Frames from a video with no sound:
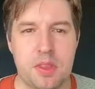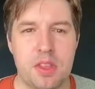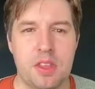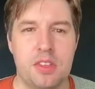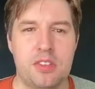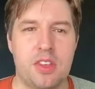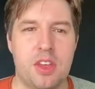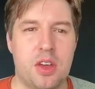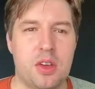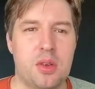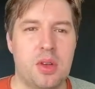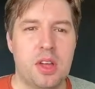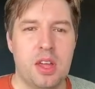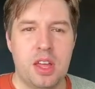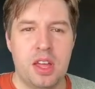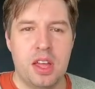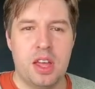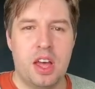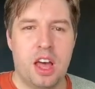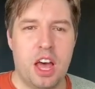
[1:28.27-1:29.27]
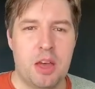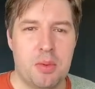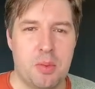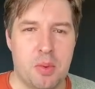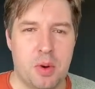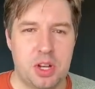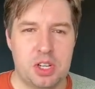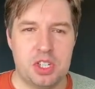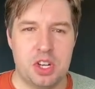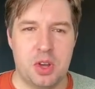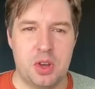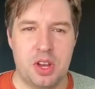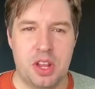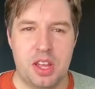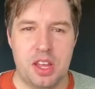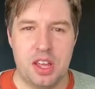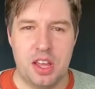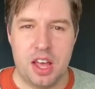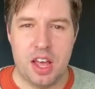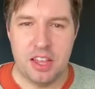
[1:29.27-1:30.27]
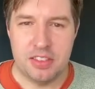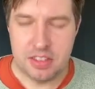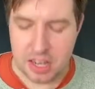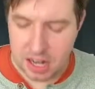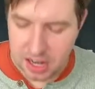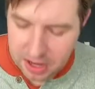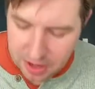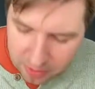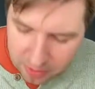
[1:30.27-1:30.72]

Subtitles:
So I'm a watch owner. I sell an